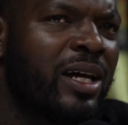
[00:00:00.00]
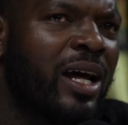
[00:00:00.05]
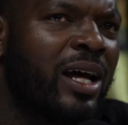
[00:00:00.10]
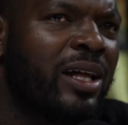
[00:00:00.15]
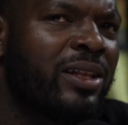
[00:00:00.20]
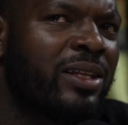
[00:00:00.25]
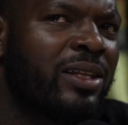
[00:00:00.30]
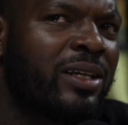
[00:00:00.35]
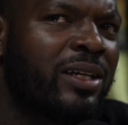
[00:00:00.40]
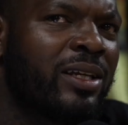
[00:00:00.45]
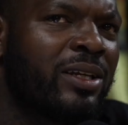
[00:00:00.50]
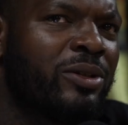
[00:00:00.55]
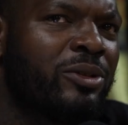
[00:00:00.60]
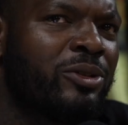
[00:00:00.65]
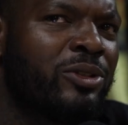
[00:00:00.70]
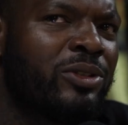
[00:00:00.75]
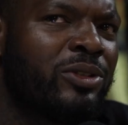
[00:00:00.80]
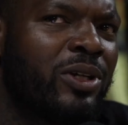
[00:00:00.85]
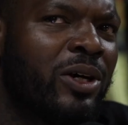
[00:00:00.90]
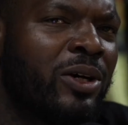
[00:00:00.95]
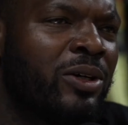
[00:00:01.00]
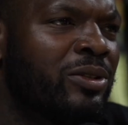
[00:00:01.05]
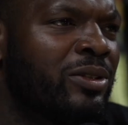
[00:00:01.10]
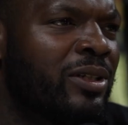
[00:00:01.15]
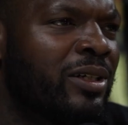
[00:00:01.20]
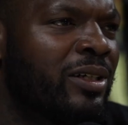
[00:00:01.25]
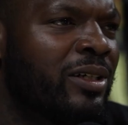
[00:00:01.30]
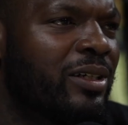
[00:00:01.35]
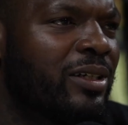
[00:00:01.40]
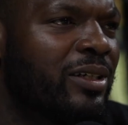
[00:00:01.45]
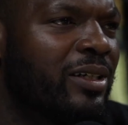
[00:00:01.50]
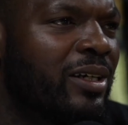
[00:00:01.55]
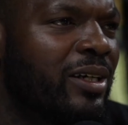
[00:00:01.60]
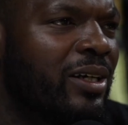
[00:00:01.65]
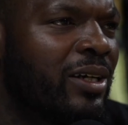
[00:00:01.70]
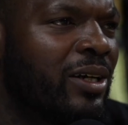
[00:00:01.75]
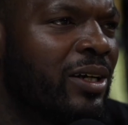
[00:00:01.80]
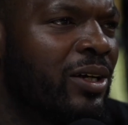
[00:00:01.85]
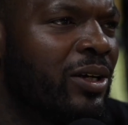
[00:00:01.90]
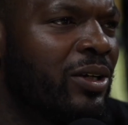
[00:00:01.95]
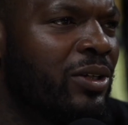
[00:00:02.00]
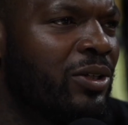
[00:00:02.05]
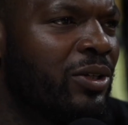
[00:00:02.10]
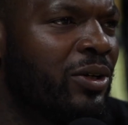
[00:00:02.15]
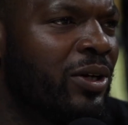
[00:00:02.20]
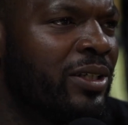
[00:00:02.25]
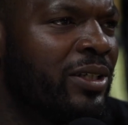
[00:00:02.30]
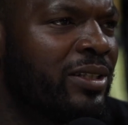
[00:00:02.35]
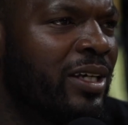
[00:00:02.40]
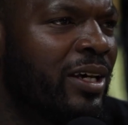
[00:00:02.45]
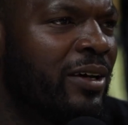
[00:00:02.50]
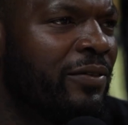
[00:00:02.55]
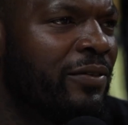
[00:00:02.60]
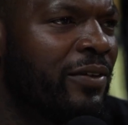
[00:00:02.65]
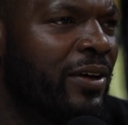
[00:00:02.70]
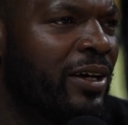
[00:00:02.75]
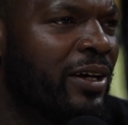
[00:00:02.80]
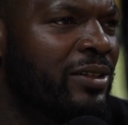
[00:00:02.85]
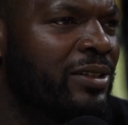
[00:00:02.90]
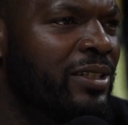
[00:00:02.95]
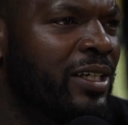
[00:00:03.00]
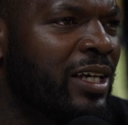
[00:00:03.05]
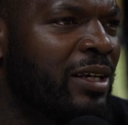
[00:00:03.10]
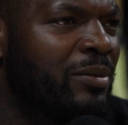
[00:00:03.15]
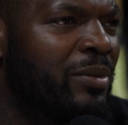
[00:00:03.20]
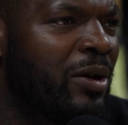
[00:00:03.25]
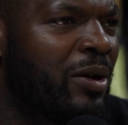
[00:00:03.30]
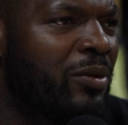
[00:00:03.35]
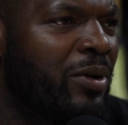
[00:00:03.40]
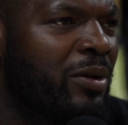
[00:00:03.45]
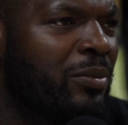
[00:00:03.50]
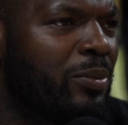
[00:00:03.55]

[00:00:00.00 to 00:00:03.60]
I think he was on the USFL team yeah, at one